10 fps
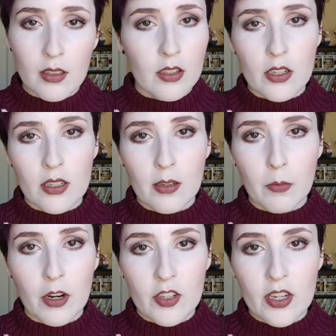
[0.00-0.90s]
then just
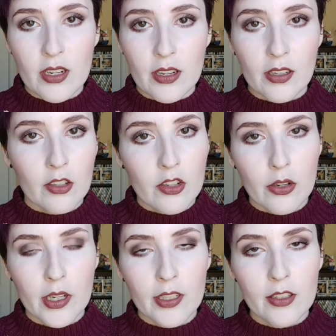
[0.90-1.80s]
keep watching and I'll show
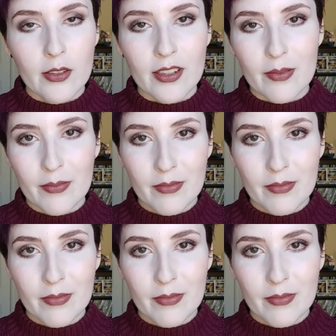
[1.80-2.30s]
you how to do it.